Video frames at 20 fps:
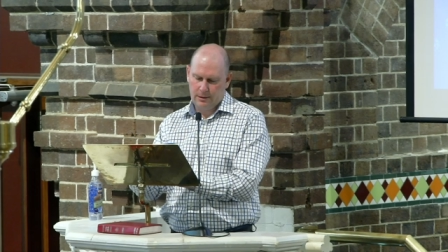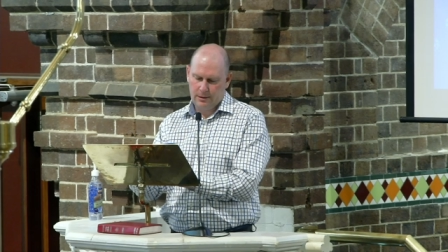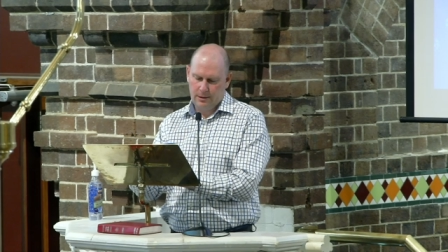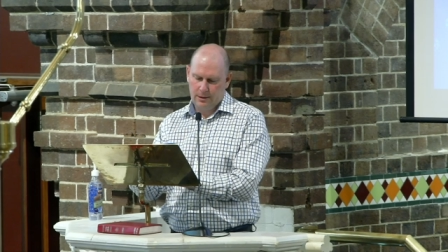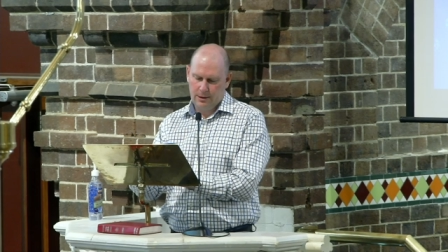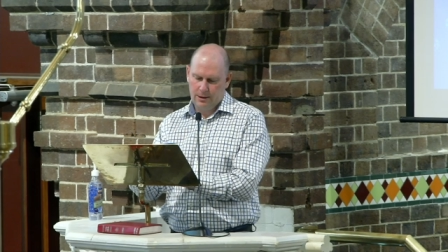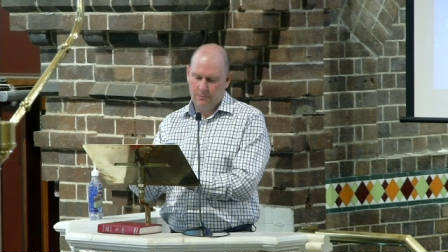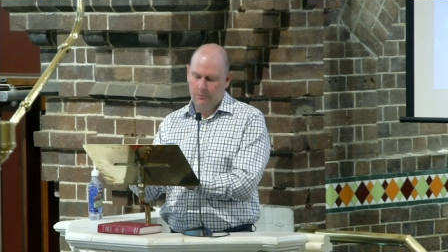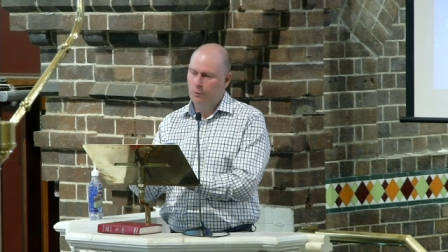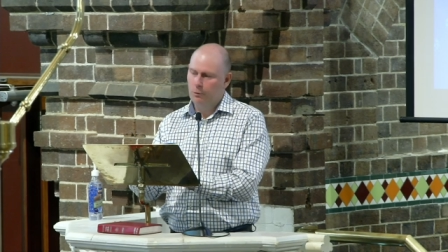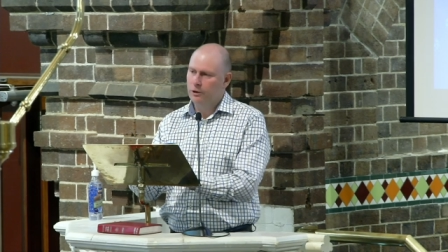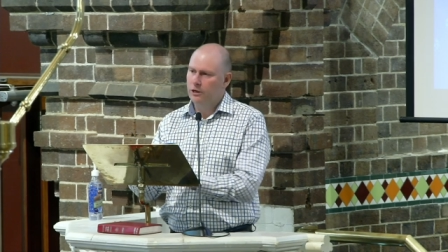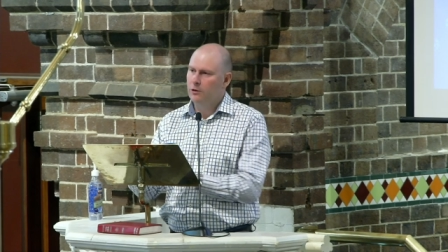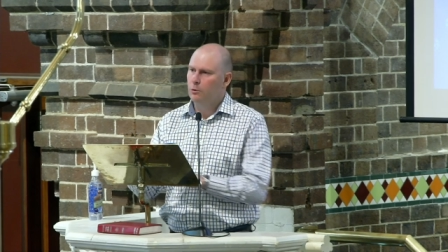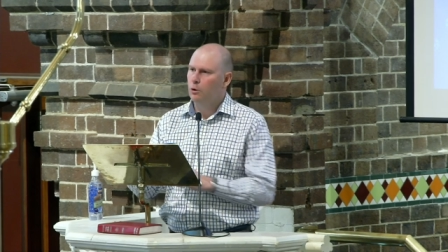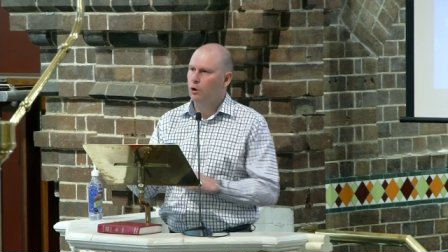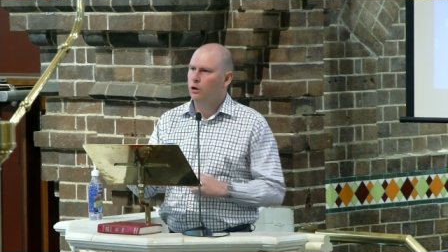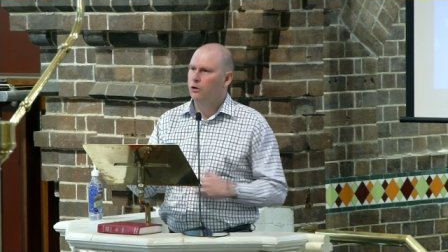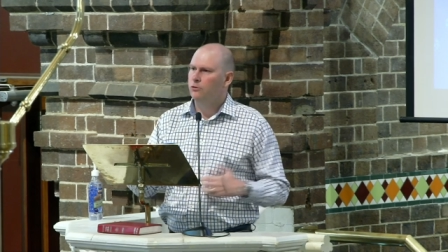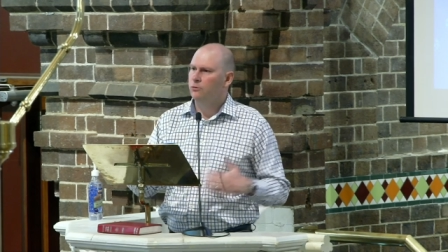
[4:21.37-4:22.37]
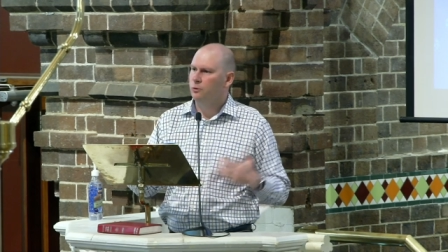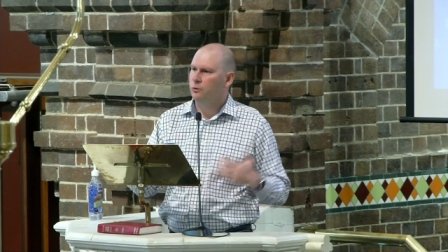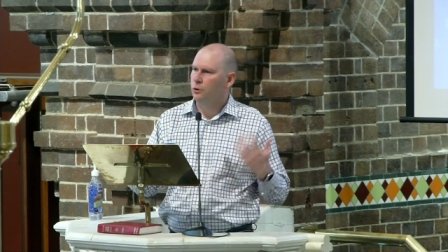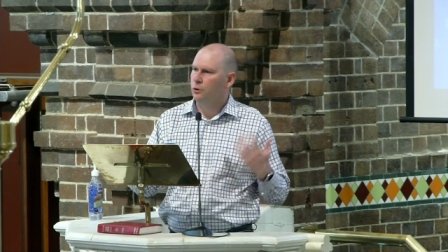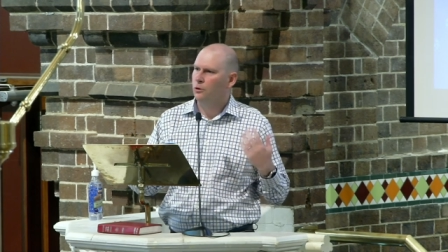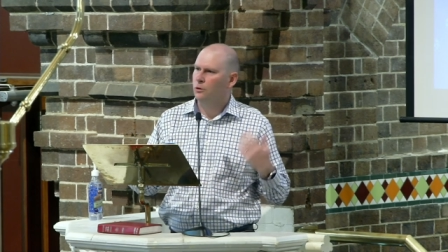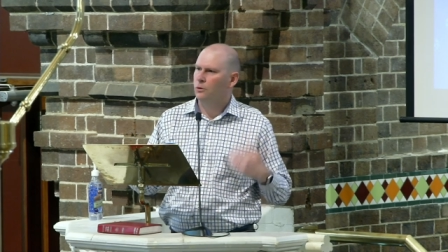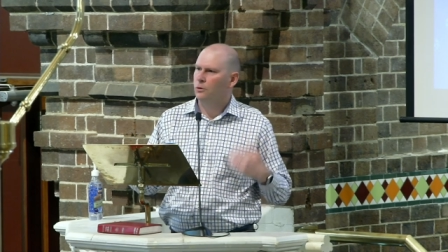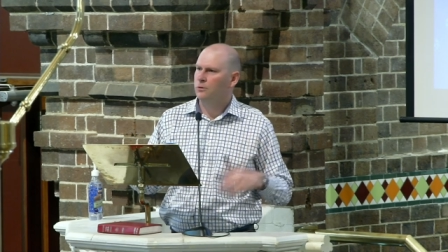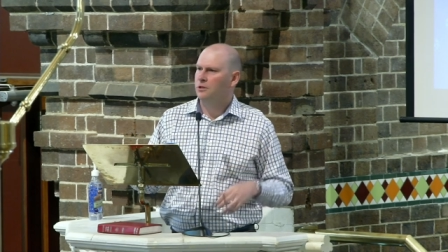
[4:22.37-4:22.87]
Um, we're going to work
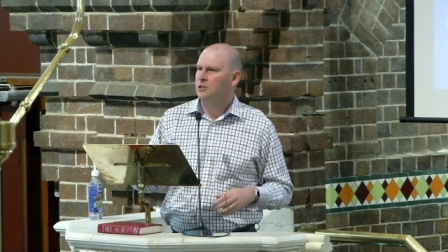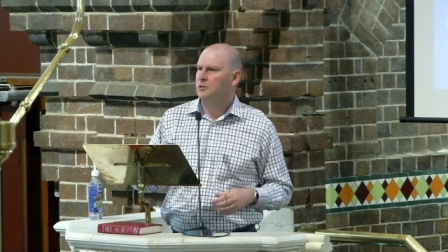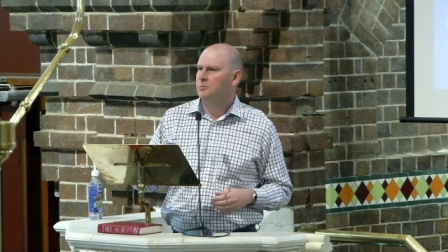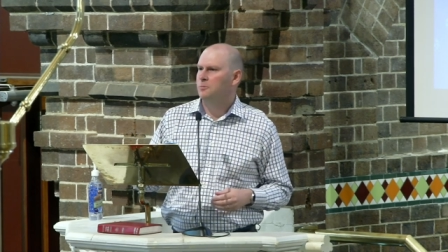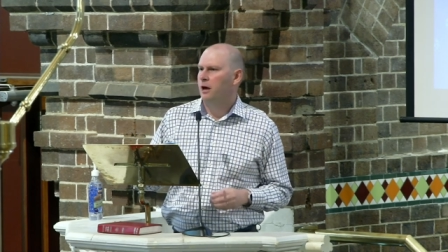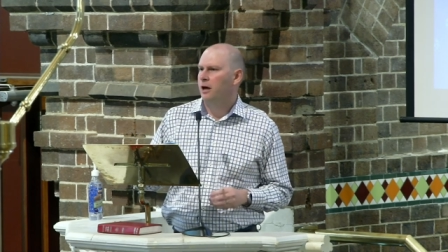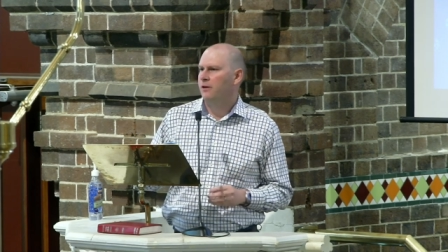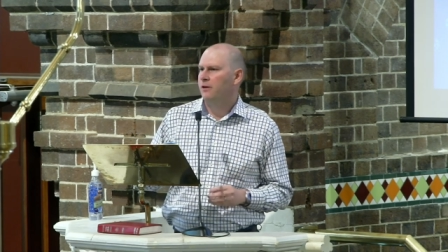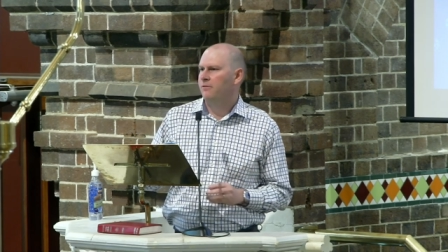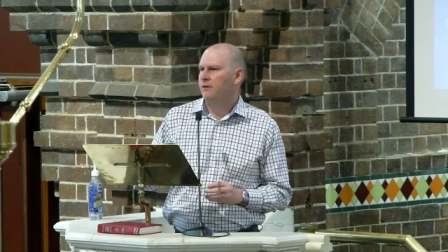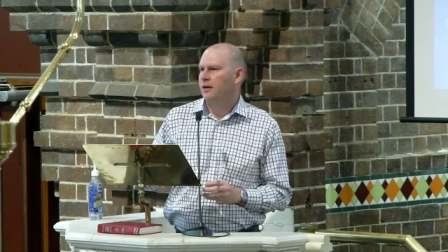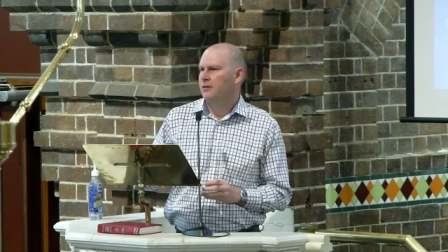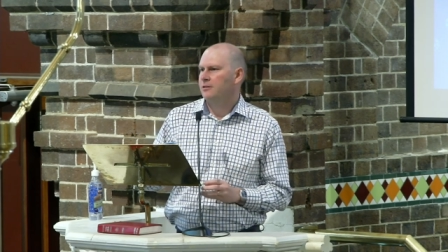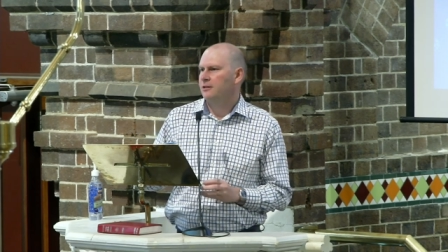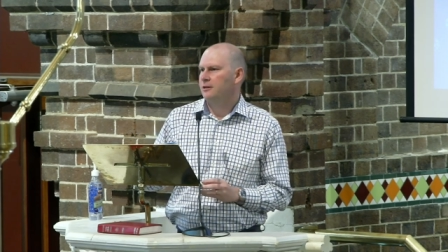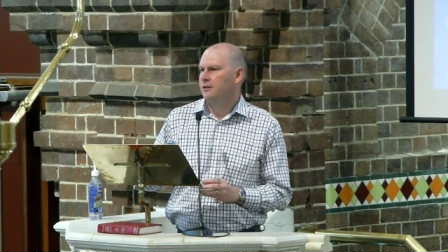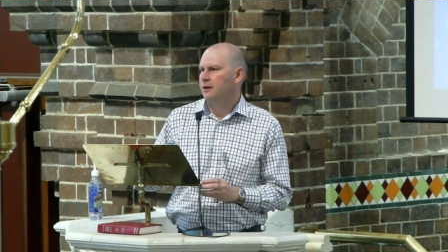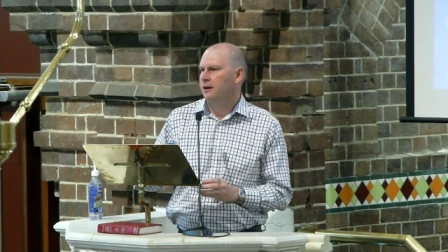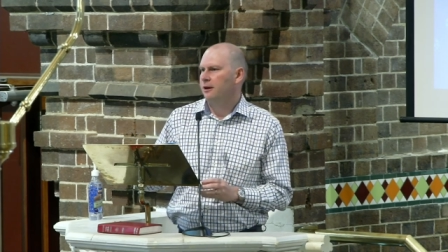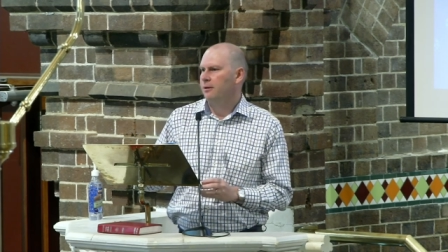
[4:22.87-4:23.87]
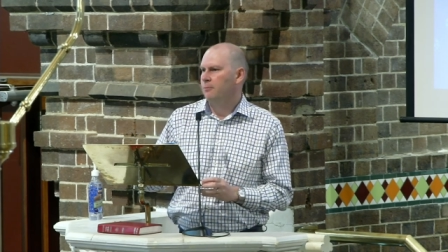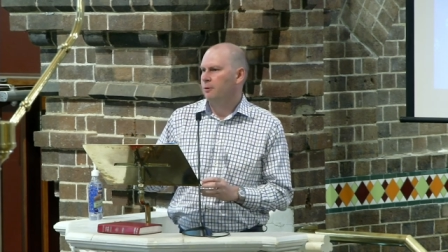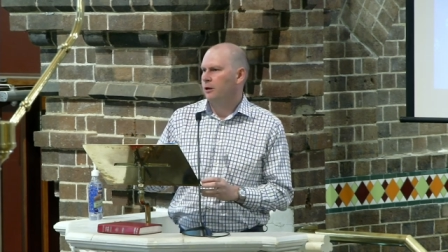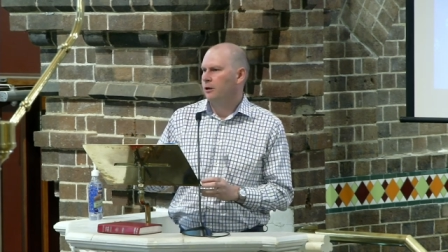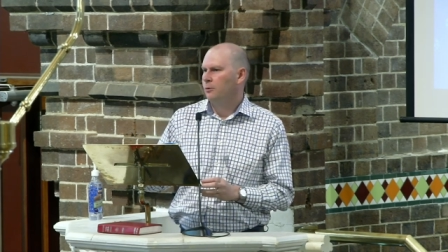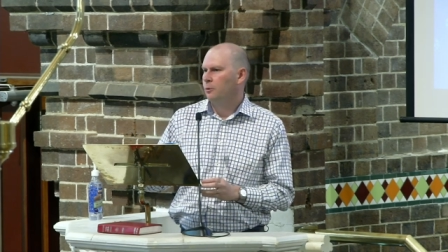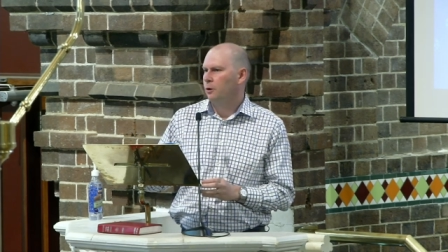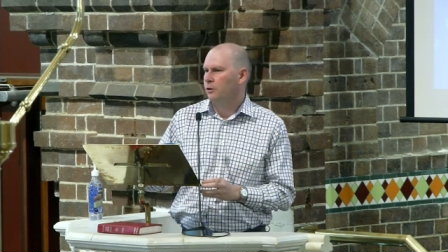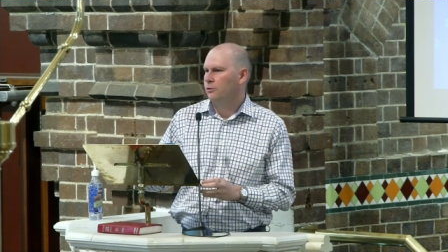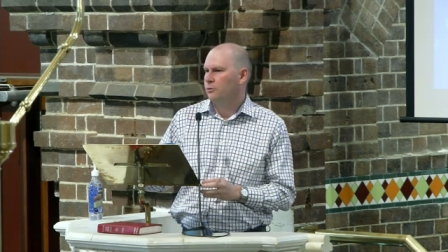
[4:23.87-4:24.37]
through this part of Acts, and, and we're going to
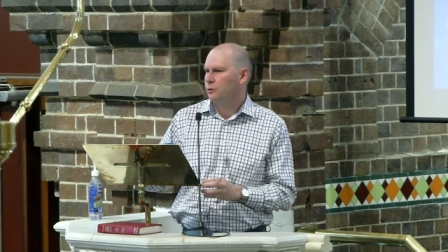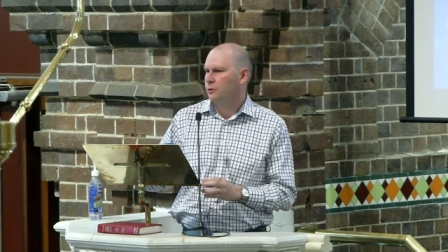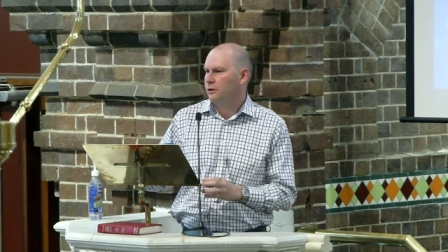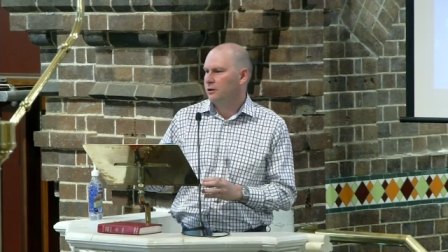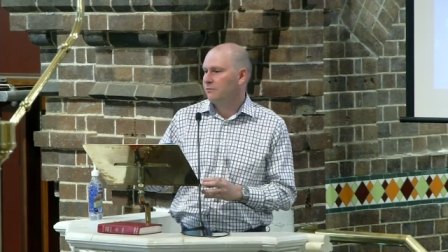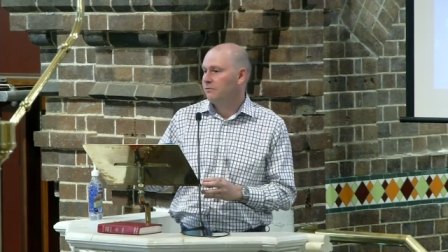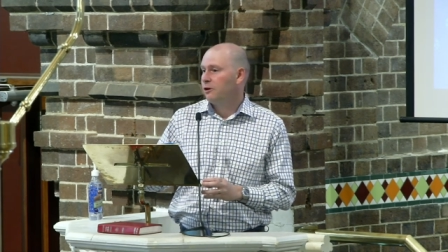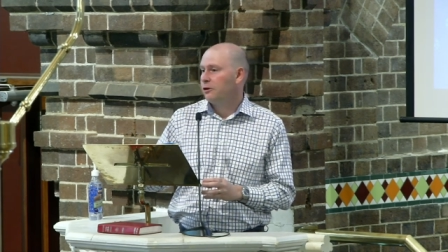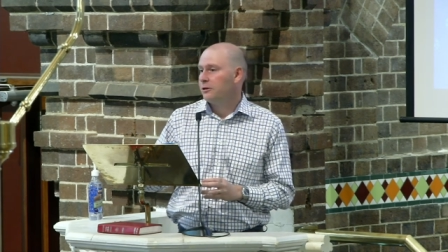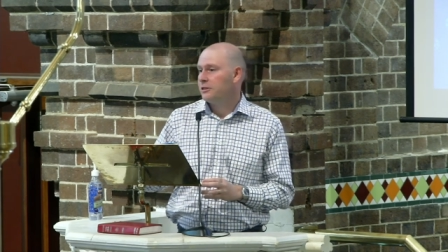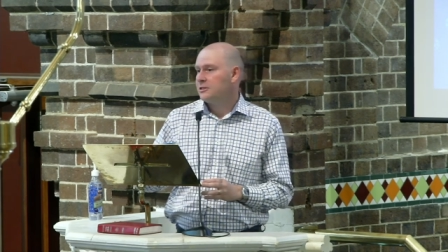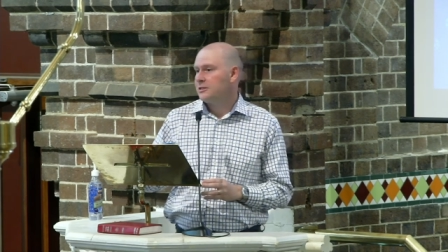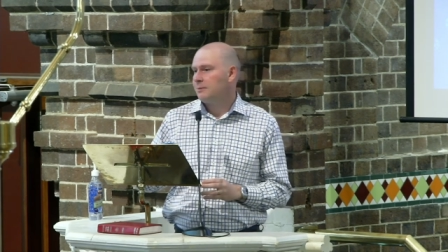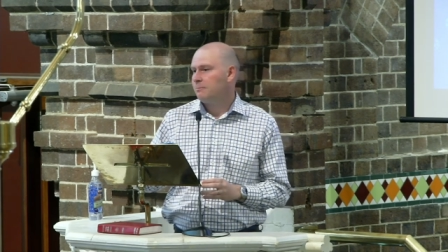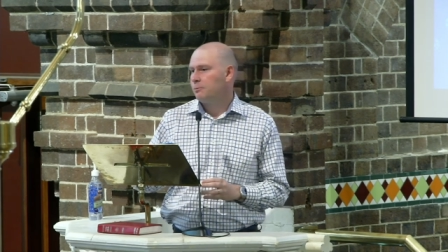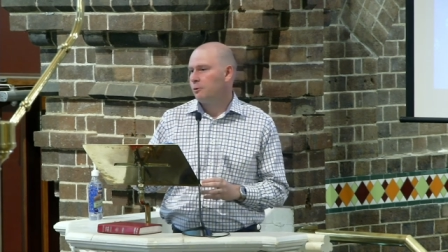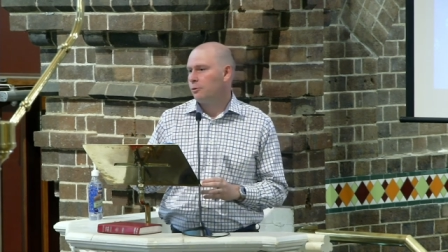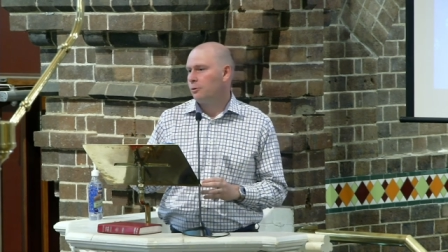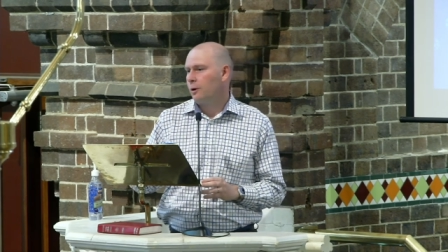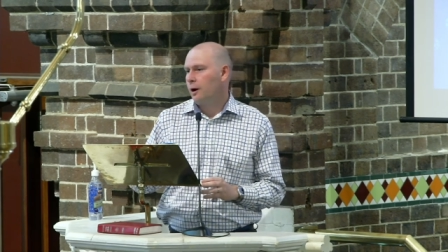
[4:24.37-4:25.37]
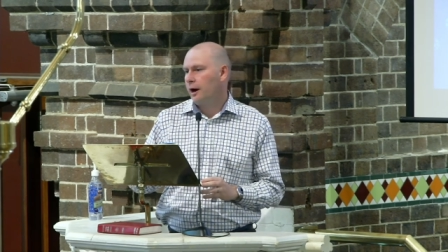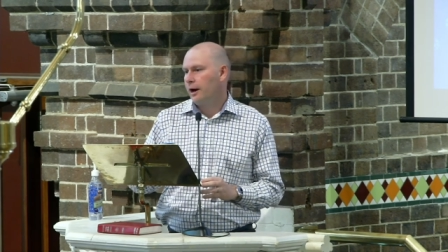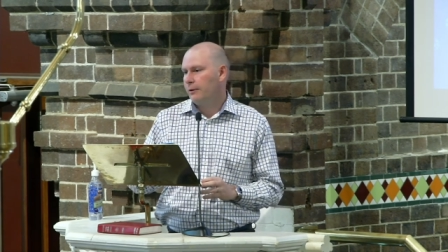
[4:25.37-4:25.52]
work through it in a very simple way.